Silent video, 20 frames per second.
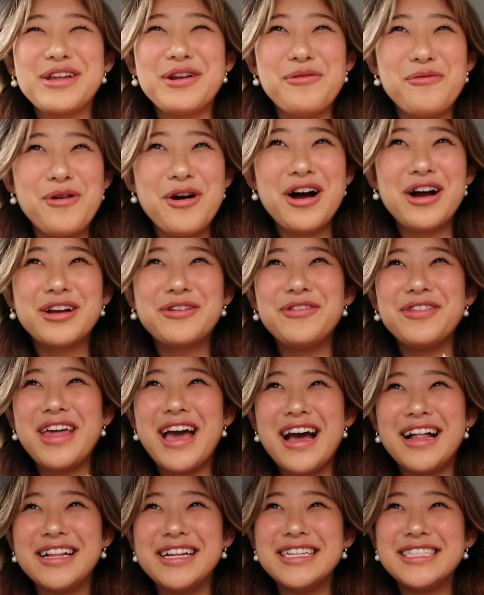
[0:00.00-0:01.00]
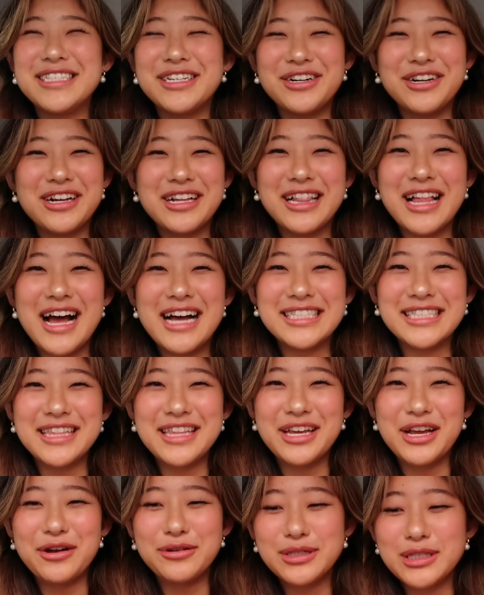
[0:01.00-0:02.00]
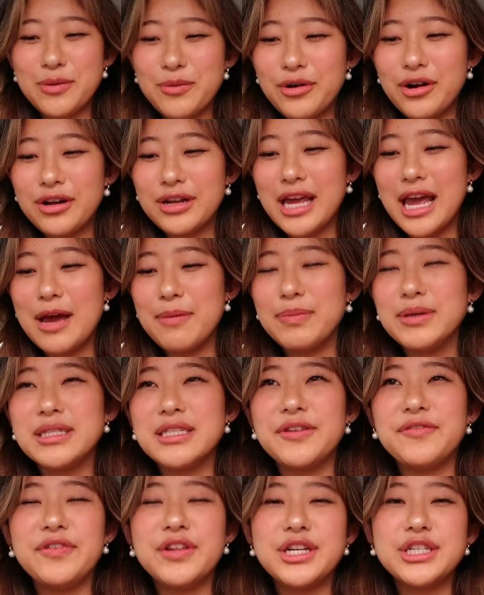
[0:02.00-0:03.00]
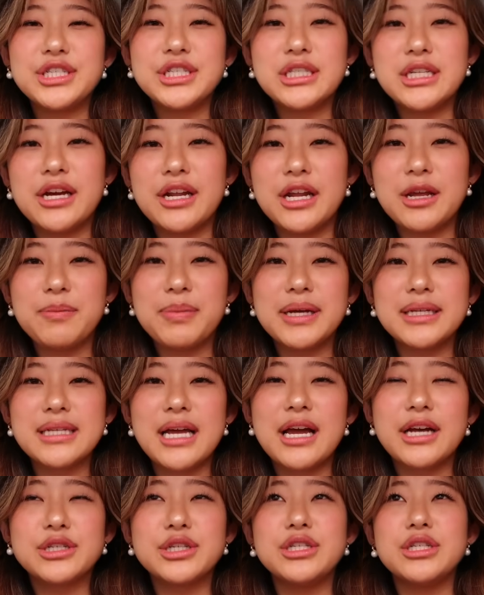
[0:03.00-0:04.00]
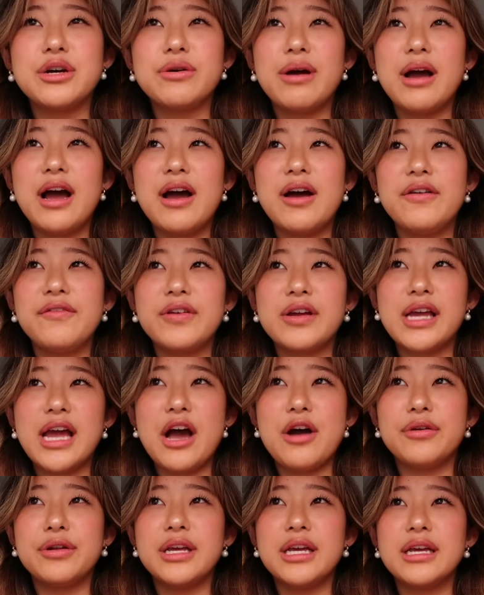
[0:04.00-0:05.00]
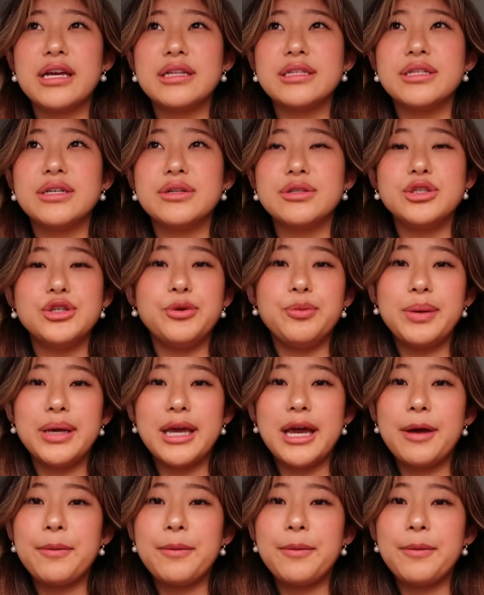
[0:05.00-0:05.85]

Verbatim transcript: gonna walk with Allie to her class and then go somewhere on campus to finish studying because I actually don't have accounting until two P